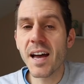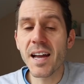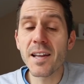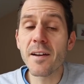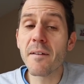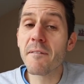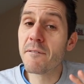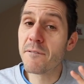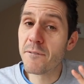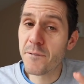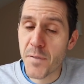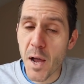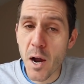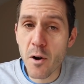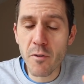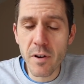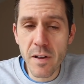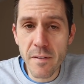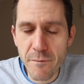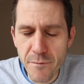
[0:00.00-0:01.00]
they are
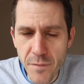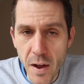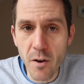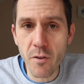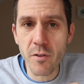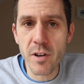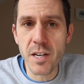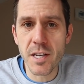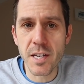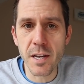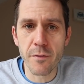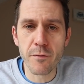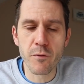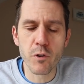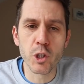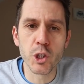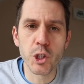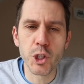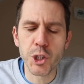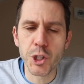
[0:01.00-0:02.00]
very, very
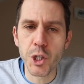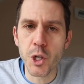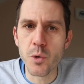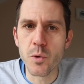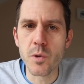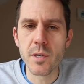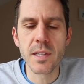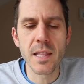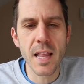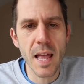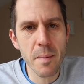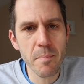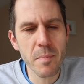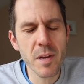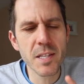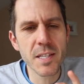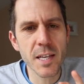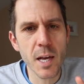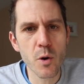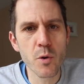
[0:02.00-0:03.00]
different shoes, let
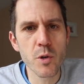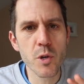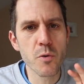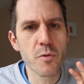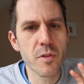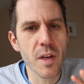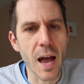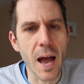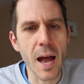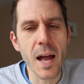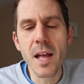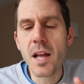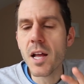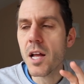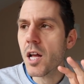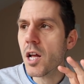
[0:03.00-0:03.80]
me tell you that.